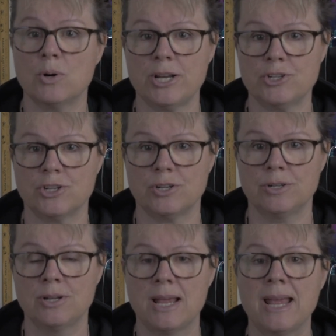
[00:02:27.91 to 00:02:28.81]

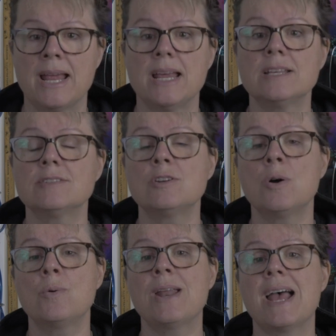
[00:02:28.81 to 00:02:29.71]
pressure is
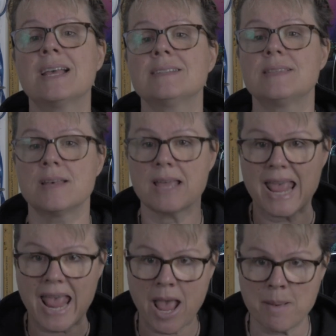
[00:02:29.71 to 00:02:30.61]
known as the
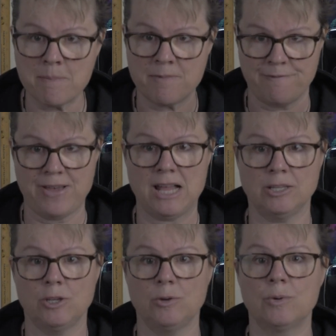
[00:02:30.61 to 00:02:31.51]
M
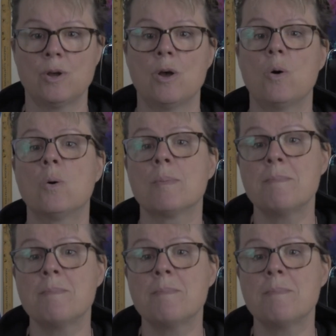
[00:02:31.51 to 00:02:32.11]
value, or